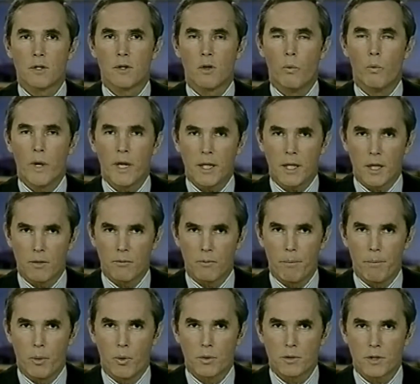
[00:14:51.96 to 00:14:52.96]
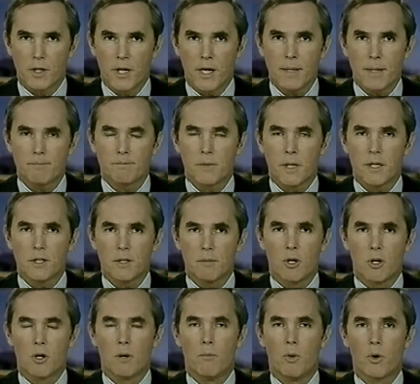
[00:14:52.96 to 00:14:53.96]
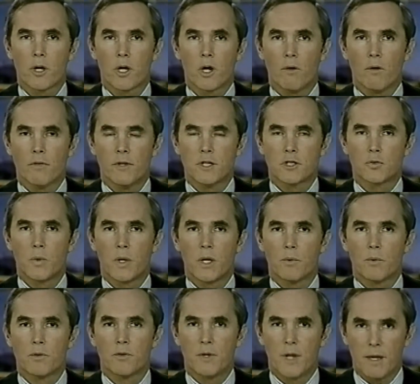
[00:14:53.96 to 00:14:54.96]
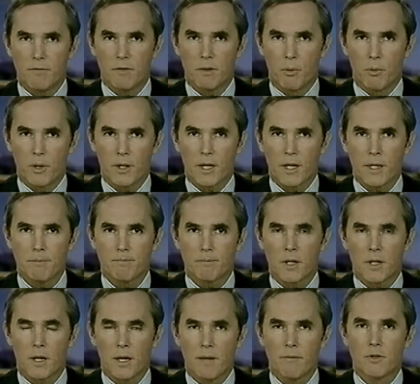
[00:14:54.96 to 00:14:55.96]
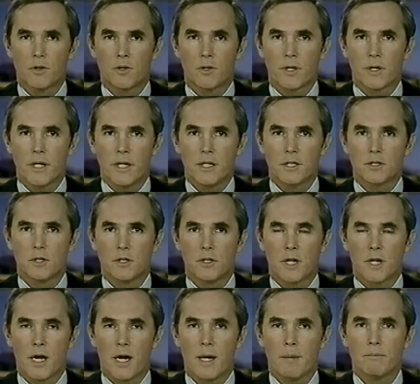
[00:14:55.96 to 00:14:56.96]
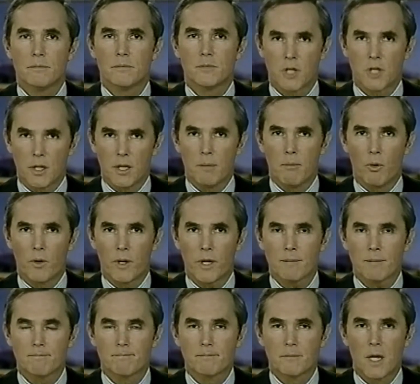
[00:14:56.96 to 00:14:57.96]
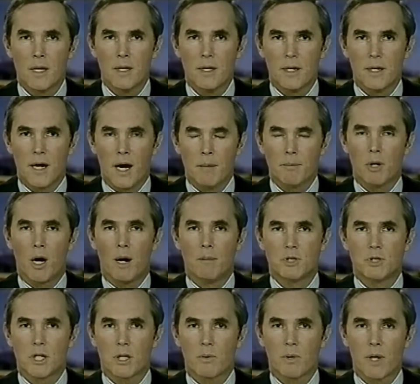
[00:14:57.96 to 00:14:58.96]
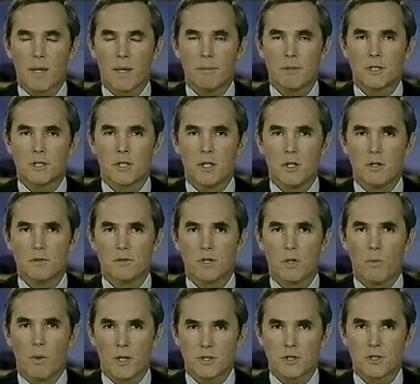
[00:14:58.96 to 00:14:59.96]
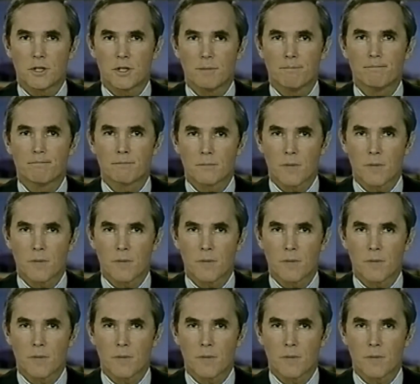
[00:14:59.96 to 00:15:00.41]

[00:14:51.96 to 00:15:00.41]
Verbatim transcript: on the weekend report tonight and tomorrow morning on This Week with David Brinkley at 11.30 Eastern Time Sunday morning. I'm Tom Jarriel, ABC News in Washington.